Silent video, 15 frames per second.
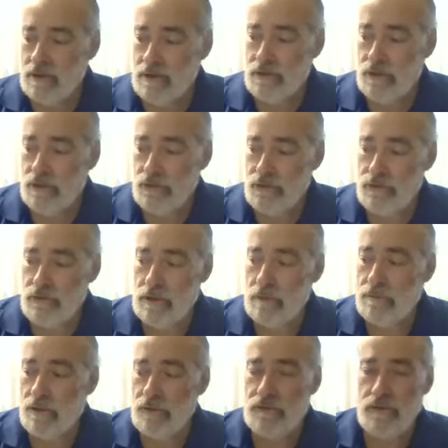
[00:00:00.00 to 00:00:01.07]
You don't treat a
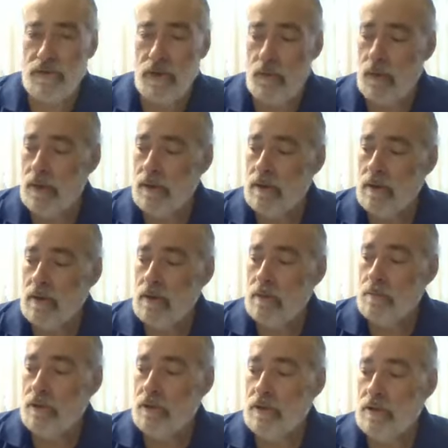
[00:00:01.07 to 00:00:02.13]
person that way,
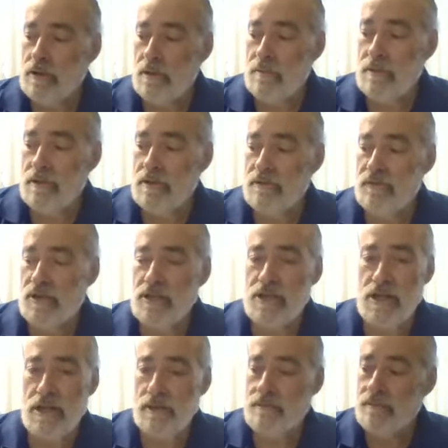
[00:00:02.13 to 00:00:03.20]
putting them in such
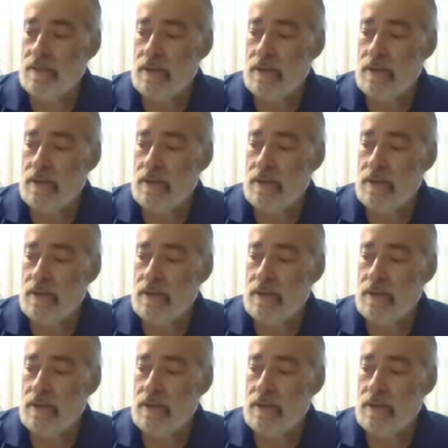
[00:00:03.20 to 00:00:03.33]
a,